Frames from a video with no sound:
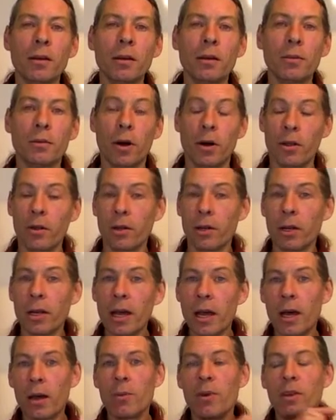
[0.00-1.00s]
are the good
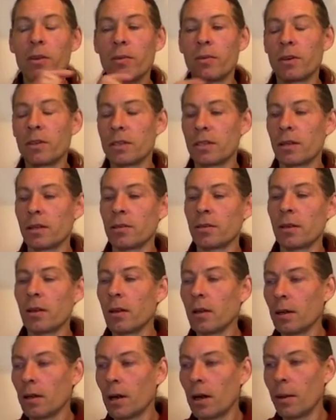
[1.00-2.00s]
habits versus
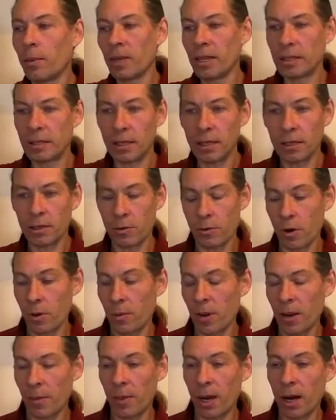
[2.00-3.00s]
I'm listening to what
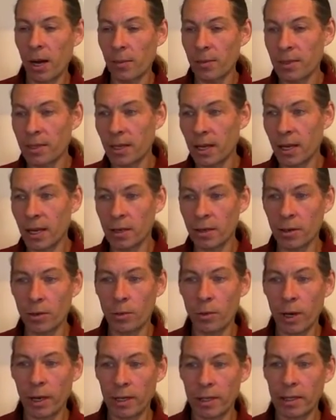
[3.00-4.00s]
my mom said, to
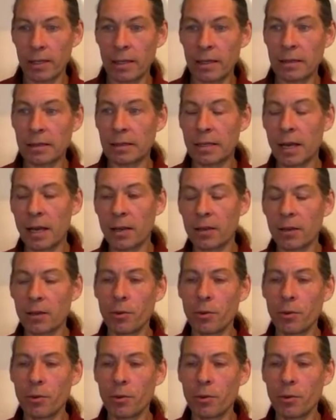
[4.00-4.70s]
what he said,